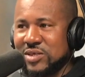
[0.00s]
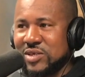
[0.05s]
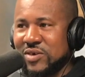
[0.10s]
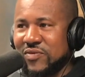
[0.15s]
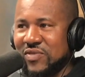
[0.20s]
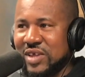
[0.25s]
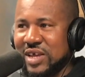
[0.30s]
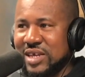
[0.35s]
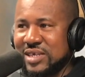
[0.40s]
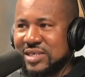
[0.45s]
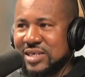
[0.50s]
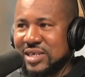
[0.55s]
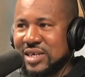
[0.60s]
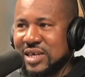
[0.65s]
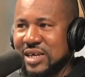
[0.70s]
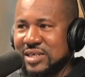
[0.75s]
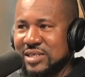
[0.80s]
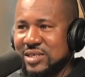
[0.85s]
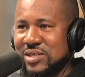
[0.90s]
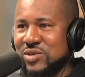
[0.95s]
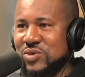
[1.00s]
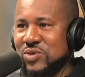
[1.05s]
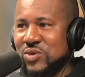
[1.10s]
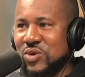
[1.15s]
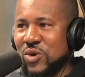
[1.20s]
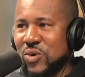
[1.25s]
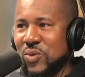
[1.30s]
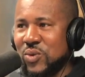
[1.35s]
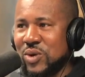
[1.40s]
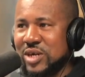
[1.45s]
So if that's the case and you
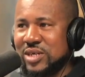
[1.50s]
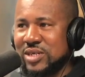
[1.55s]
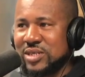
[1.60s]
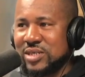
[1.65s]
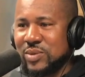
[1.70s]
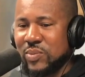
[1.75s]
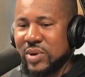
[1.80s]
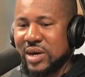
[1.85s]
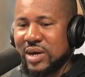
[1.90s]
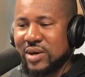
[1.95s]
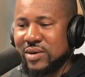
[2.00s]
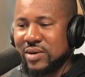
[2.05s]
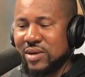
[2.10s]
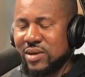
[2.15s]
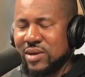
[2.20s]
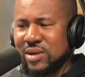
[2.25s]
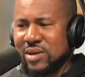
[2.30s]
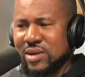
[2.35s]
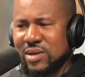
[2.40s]
know what he's about,